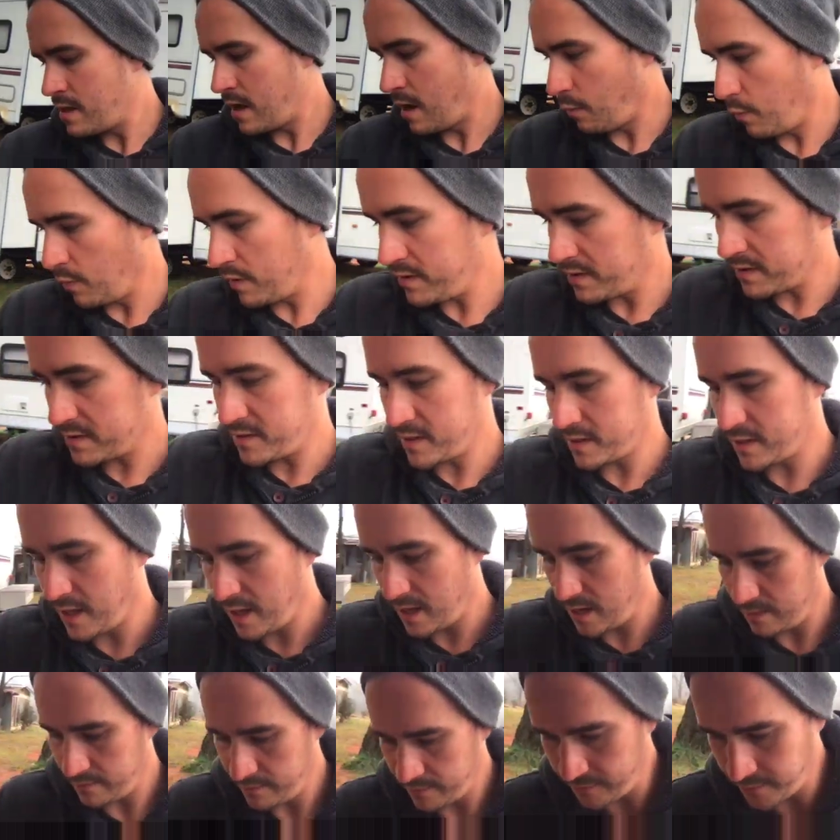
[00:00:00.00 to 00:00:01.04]
wanted to set that
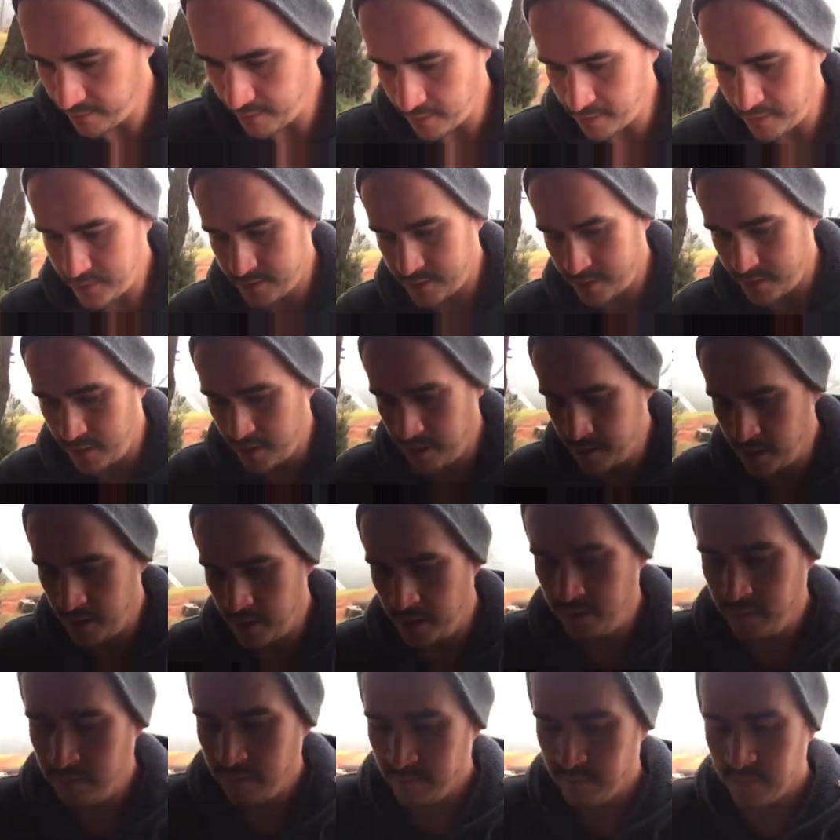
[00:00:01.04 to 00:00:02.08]
up first
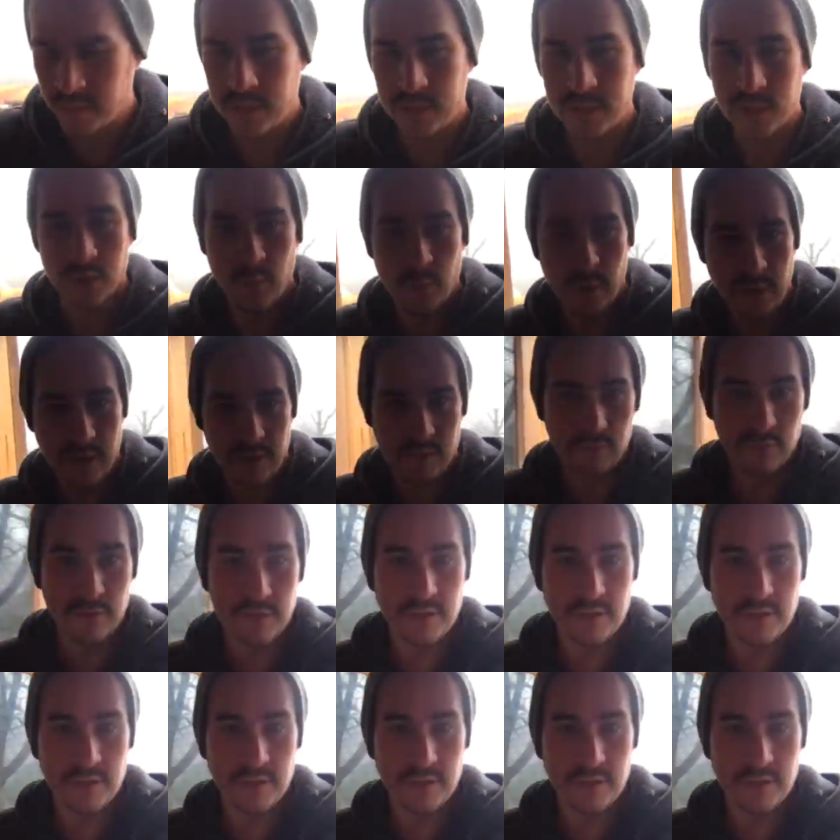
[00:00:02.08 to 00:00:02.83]
so that we can really